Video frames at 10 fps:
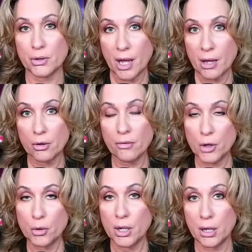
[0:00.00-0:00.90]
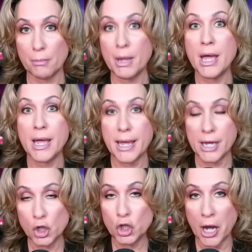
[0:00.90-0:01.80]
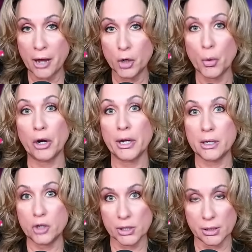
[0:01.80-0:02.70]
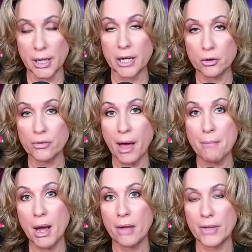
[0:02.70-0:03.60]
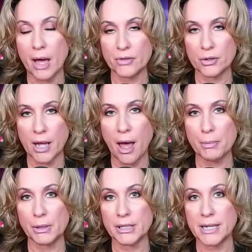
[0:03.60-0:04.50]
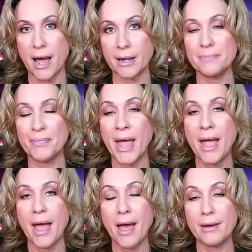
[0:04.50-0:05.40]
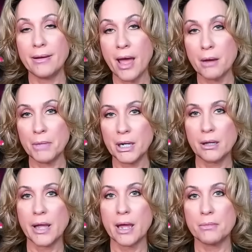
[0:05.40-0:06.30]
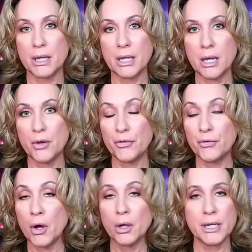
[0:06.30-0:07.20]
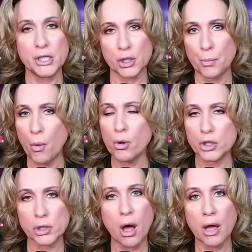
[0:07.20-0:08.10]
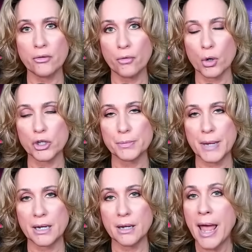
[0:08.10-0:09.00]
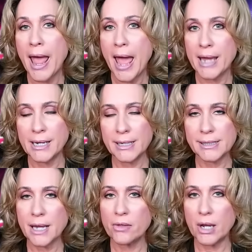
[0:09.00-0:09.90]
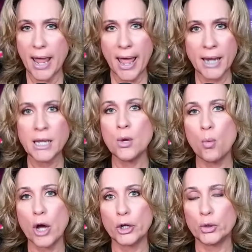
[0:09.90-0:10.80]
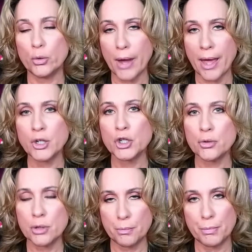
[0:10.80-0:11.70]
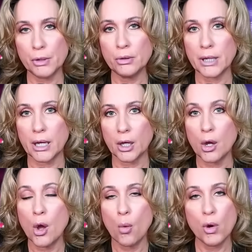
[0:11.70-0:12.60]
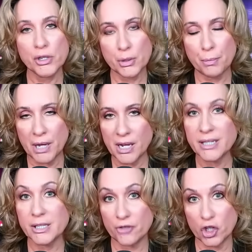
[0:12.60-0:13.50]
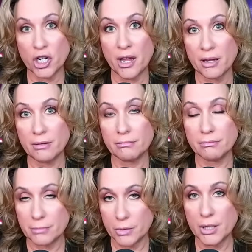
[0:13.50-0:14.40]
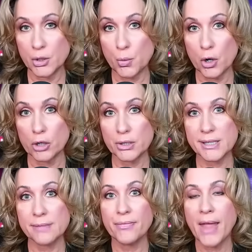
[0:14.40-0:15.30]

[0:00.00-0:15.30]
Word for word: they interviewed him in January, just later that month after the Capitol attack. And Yetman claimed that he fully supports law enforcement. And he said that anyone who entered the building was a piece of shit, his words,